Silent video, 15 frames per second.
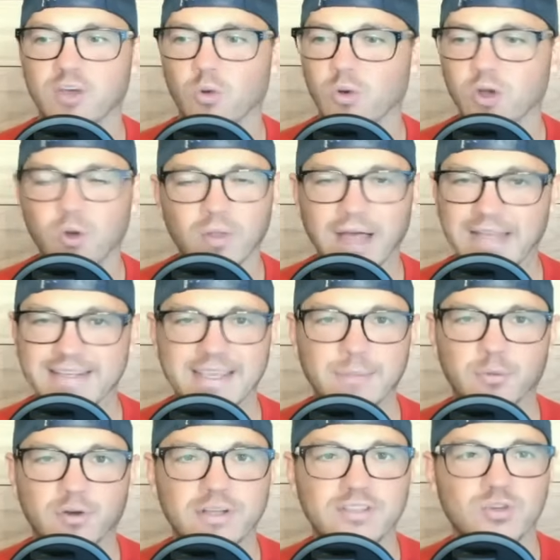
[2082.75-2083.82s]
We'll go a lot
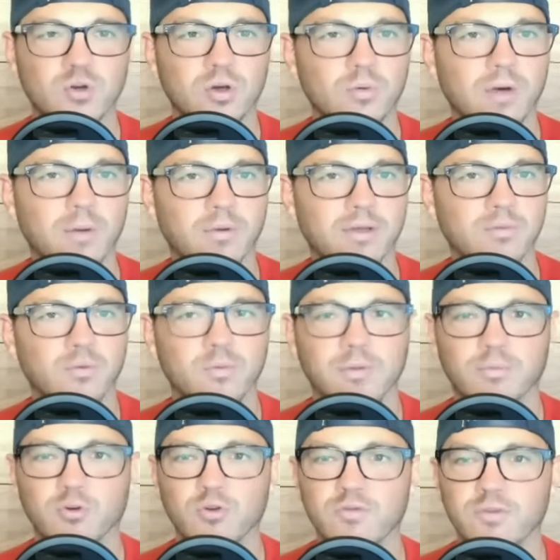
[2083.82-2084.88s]
deeper into it when we
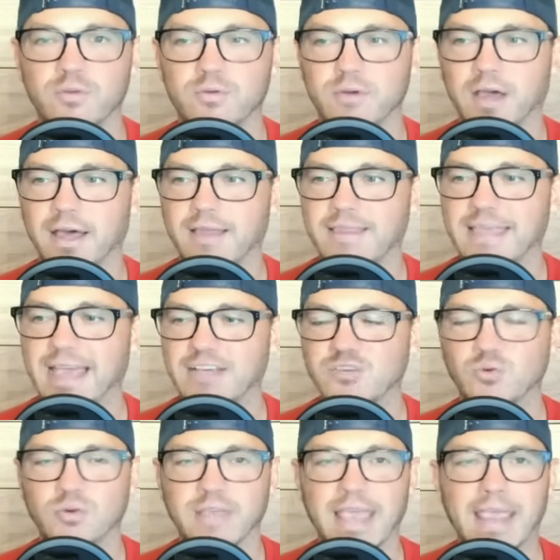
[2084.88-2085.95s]
preview the
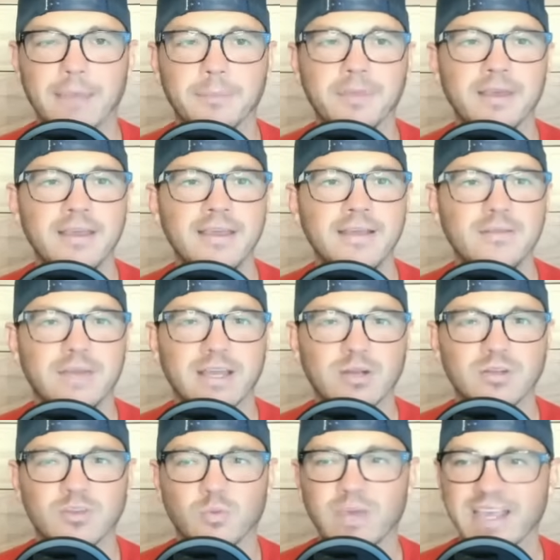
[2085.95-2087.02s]
actual game later
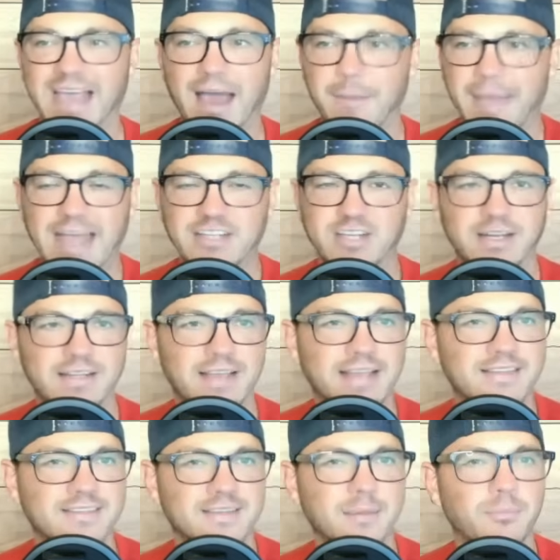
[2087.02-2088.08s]
in the week. I imagine at
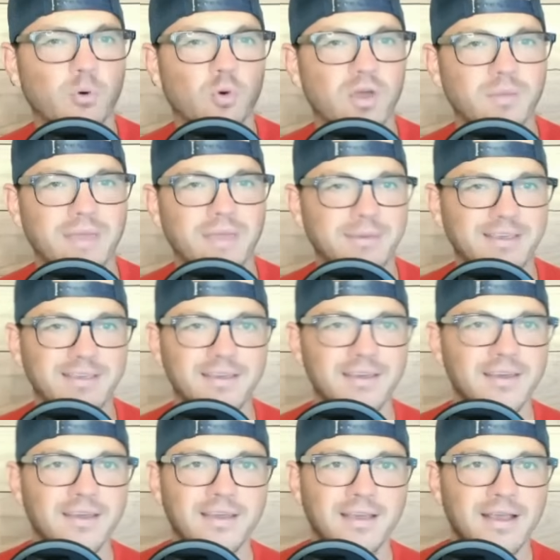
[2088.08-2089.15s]
some point, maybe
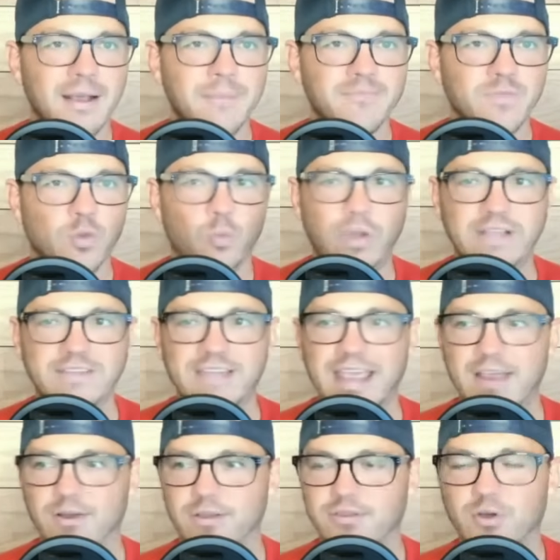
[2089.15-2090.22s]
Wednesday
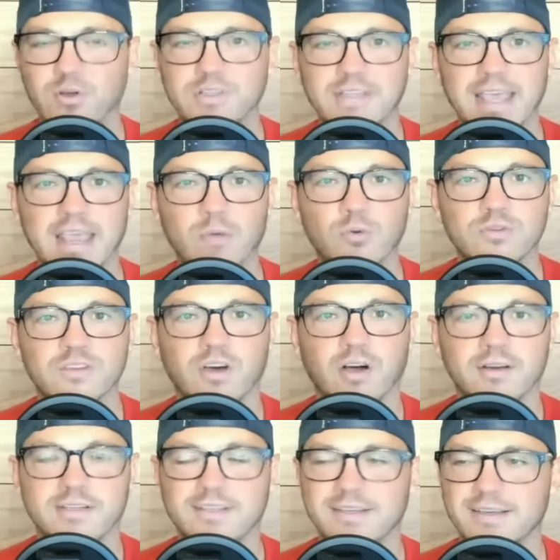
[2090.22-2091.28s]
or Thursday, we'll
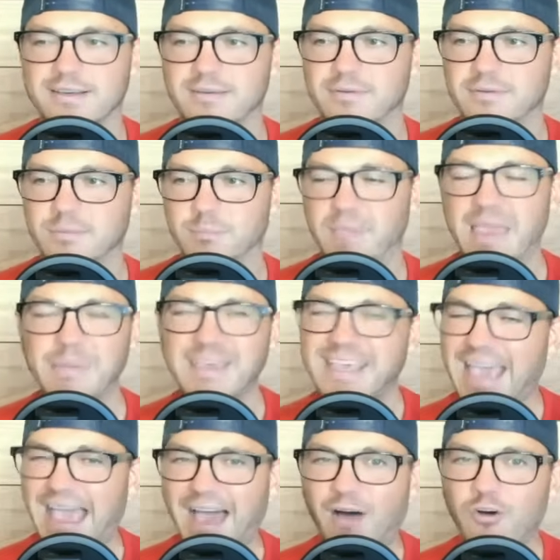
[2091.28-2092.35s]
talk to maybe
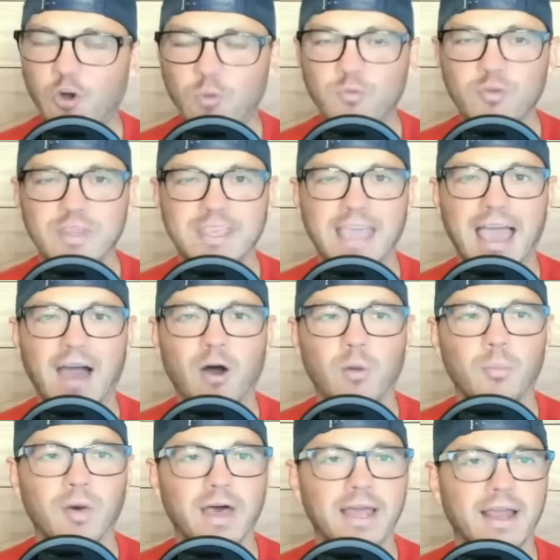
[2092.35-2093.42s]
Cal, hopefully Cal,
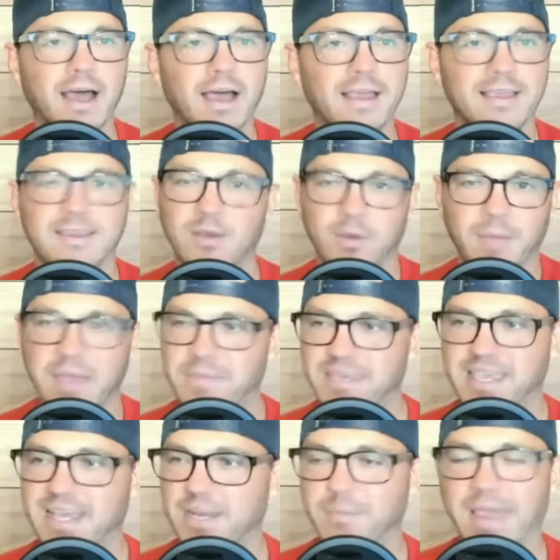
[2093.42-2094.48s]
but it might be
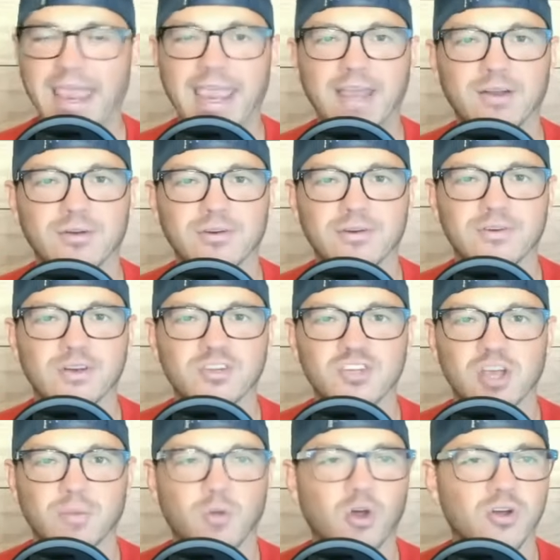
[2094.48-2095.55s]
Kenny Payne or
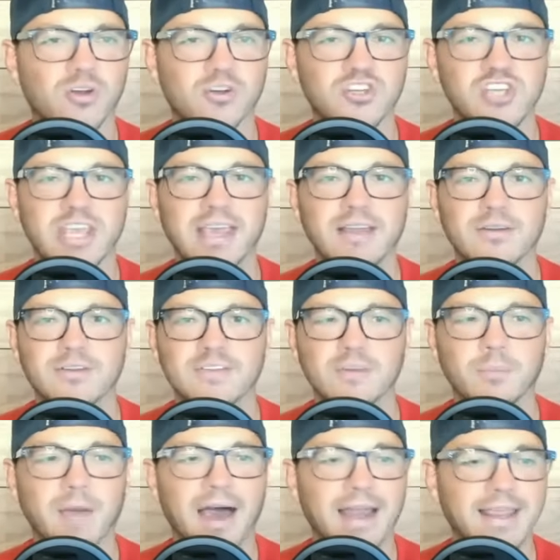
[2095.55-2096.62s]
Chuck Martin or Chin or
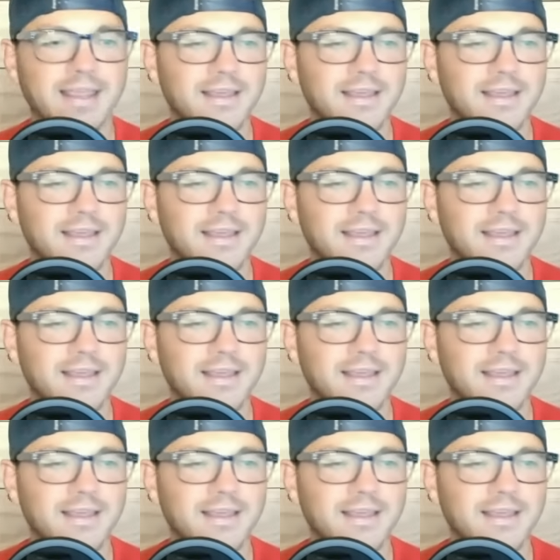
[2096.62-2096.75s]
somebody.